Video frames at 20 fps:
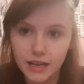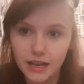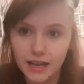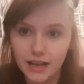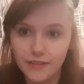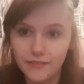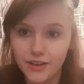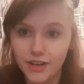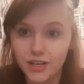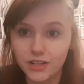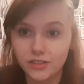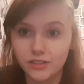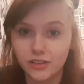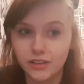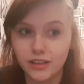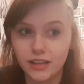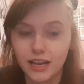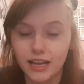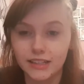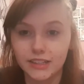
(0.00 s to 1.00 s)
I've
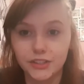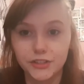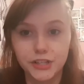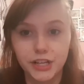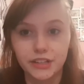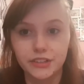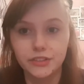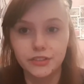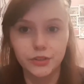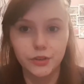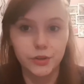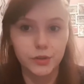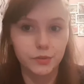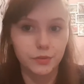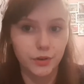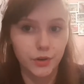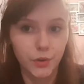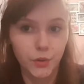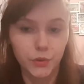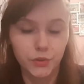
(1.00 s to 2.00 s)
actually had the chance to go to a
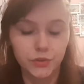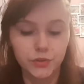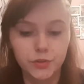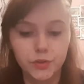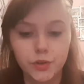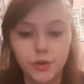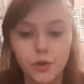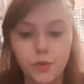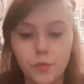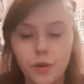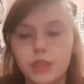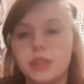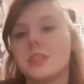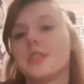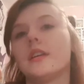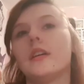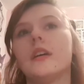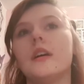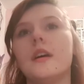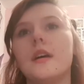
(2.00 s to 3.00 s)
recording studio
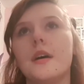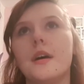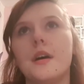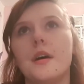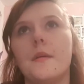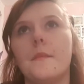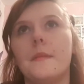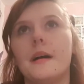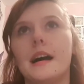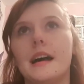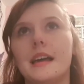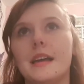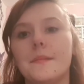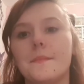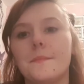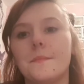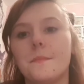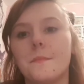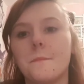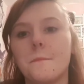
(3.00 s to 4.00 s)
with
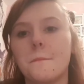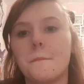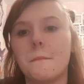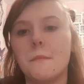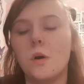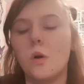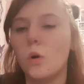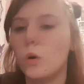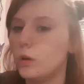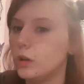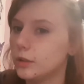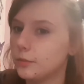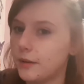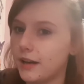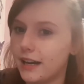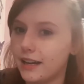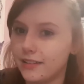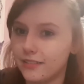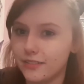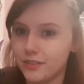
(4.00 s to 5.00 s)
my old
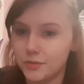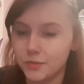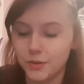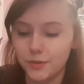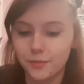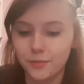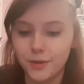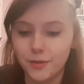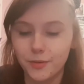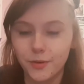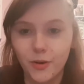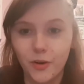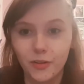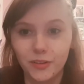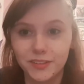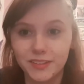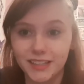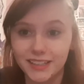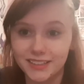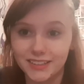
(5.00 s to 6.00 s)
band, which we were
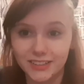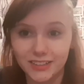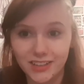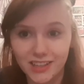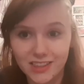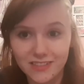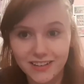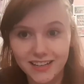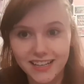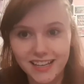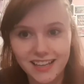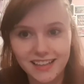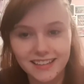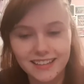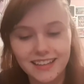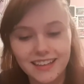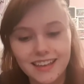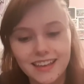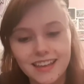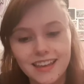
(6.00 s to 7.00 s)
called 6 and 2
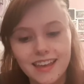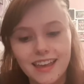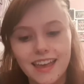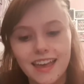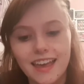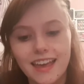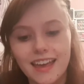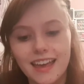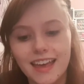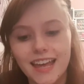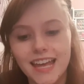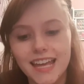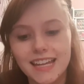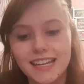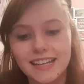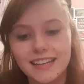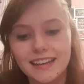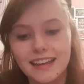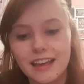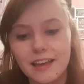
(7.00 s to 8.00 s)
3s,
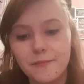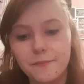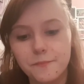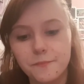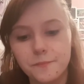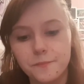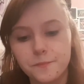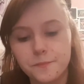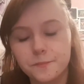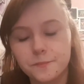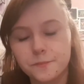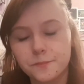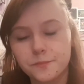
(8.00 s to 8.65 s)
and